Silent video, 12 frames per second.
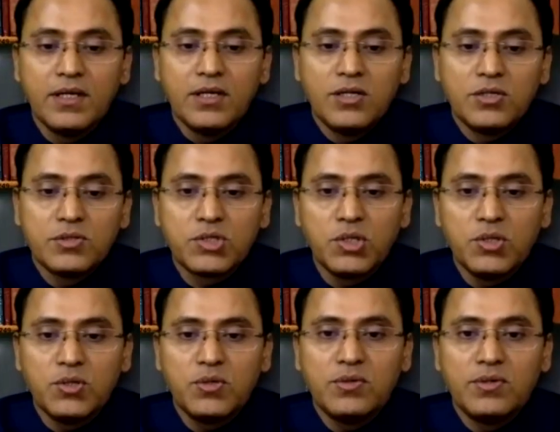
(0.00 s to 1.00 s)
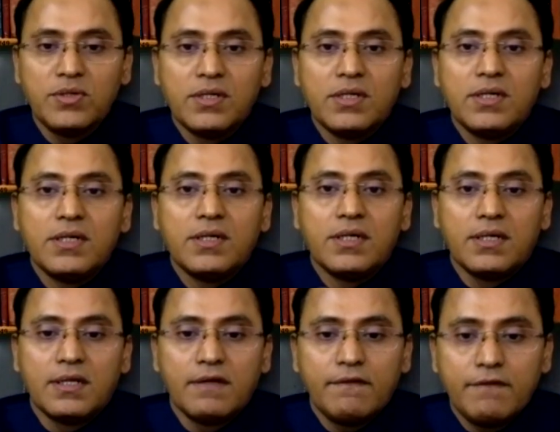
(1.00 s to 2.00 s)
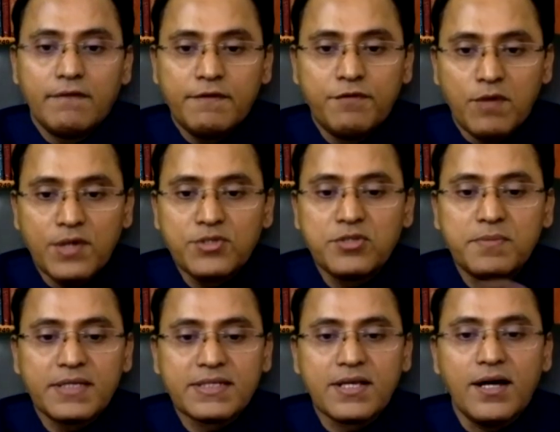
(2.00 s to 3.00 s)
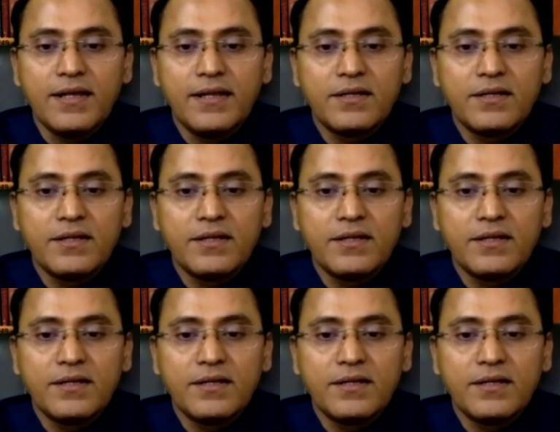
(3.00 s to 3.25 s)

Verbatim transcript: So, if you want to be a scholar,